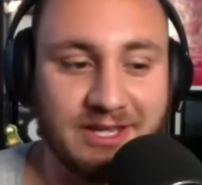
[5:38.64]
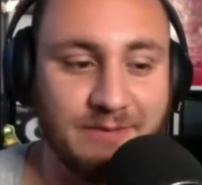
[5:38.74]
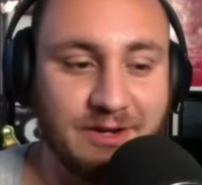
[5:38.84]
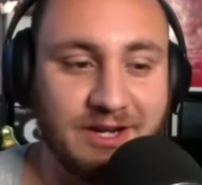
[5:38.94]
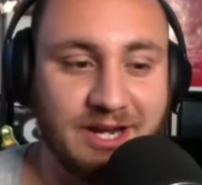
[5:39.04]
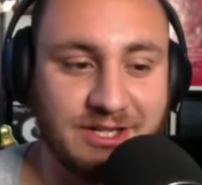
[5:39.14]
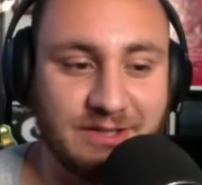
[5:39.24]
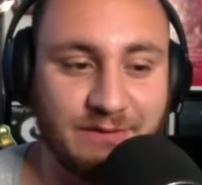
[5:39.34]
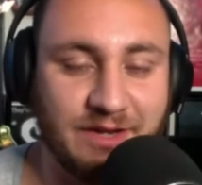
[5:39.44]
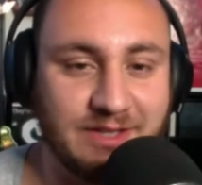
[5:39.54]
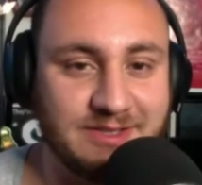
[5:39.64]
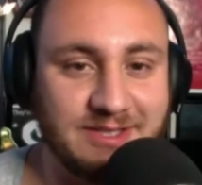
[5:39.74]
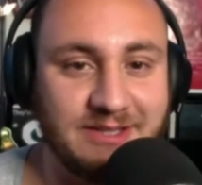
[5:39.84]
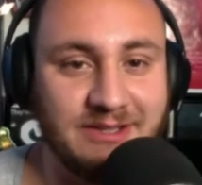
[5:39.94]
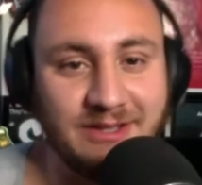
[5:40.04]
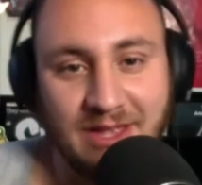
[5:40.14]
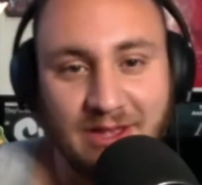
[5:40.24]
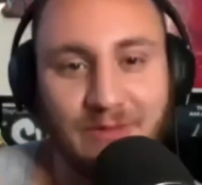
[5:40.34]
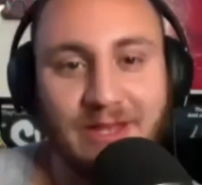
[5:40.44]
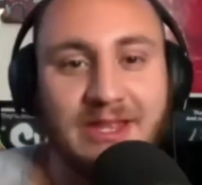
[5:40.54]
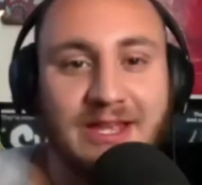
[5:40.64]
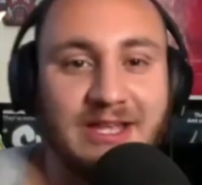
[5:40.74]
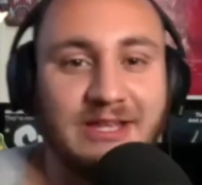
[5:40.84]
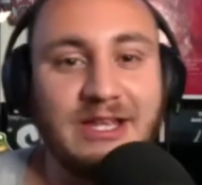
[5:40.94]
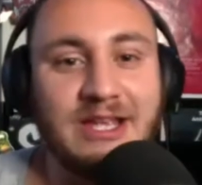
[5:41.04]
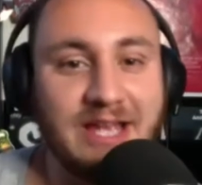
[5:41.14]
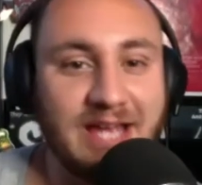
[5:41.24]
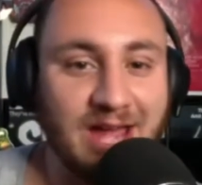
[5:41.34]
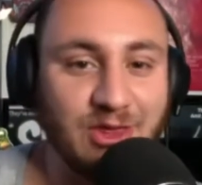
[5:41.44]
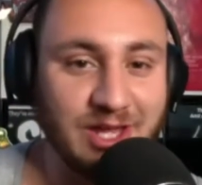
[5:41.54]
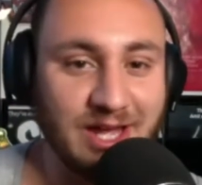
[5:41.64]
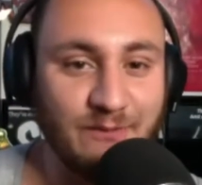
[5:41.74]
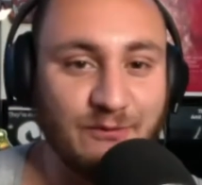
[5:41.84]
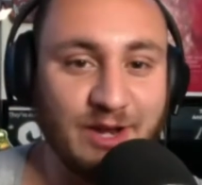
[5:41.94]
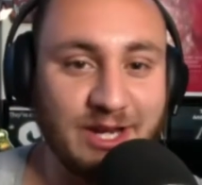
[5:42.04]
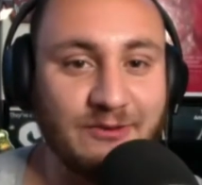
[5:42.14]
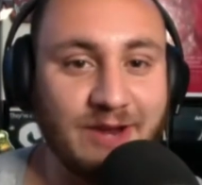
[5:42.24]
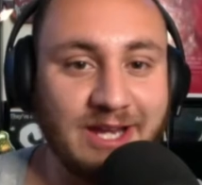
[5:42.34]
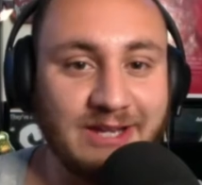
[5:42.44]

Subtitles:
Kim Kardashian fans. It's like, well, I think I'm funny, right?